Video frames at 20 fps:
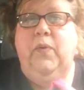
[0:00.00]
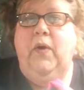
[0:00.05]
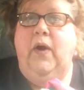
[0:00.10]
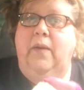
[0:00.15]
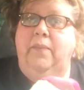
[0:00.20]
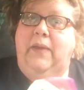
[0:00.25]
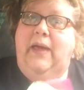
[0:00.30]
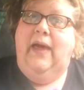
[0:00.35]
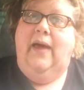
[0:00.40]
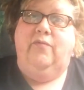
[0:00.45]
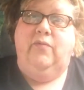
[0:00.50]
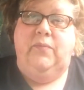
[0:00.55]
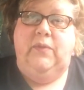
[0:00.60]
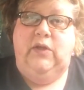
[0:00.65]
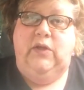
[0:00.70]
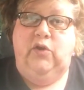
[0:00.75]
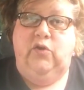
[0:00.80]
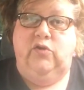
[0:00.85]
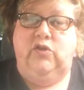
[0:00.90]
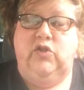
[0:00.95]
probably have them
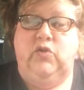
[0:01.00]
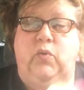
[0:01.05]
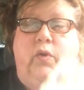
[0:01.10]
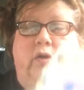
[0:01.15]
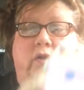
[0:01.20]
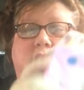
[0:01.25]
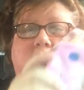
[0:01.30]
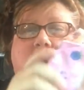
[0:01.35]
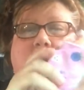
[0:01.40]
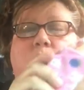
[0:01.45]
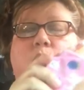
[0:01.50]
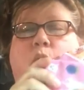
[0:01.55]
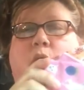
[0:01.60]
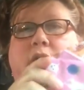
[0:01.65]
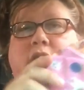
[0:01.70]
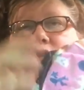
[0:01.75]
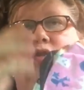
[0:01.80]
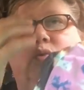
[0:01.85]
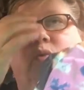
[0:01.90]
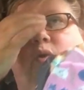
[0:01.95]
in your stores. In
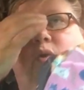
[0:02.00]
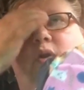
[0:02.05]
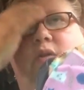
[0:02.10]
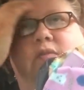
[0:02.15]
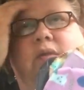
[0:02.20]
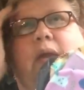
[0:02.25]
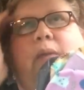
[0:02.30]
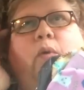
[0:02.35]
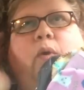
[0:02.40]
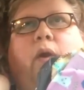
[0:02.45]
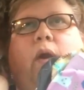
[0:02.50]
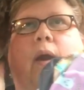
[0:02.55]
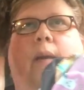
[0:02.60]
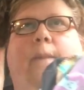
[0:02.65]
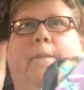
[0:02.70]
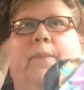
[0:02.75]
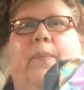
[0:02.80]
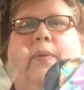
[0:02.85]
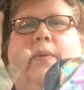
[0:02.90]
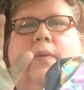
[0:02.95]
one store, they were up